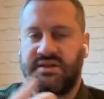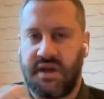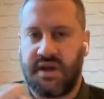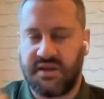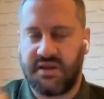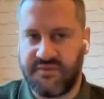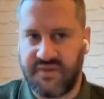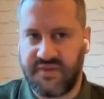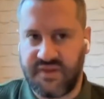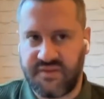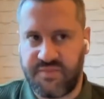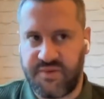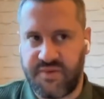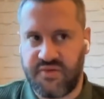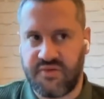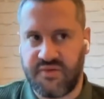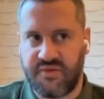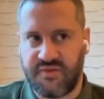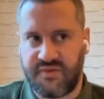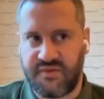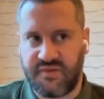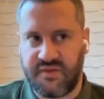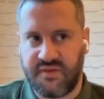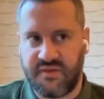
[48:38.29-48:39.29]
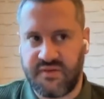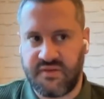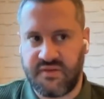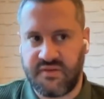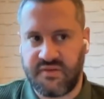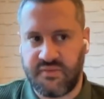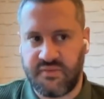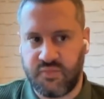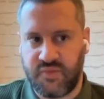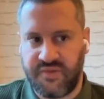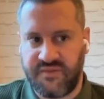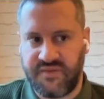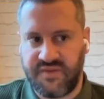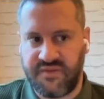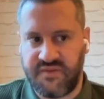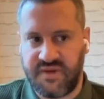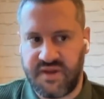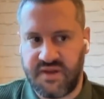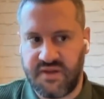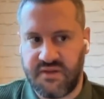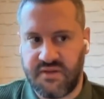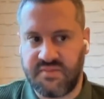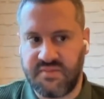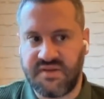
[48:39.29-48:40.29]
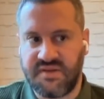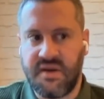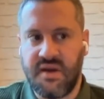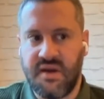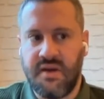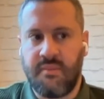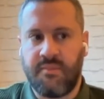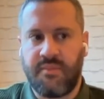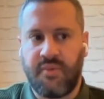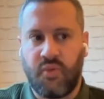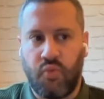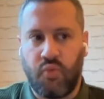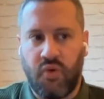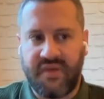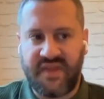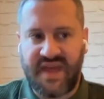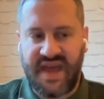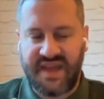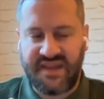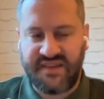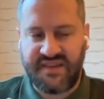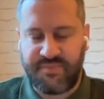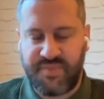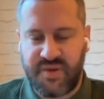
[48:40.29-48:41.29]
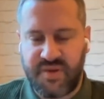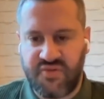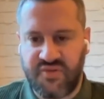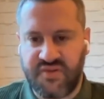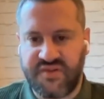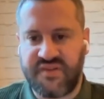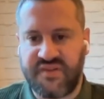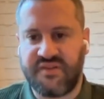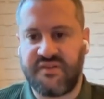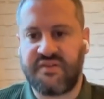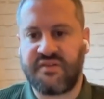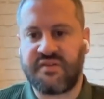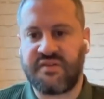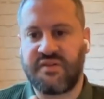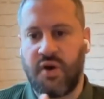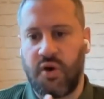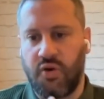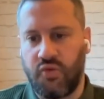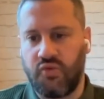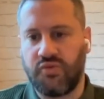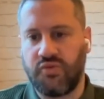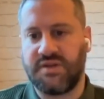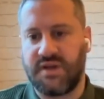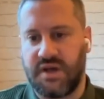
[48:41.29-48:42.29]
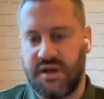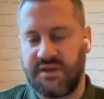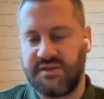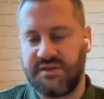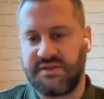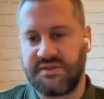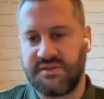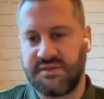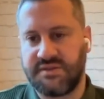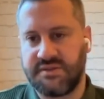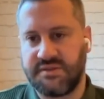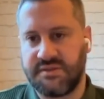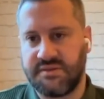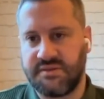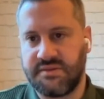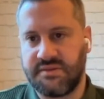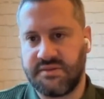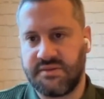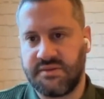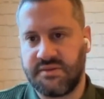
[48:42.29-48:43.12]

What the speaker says: a ton of experience that we've developed. But what that experience has told us,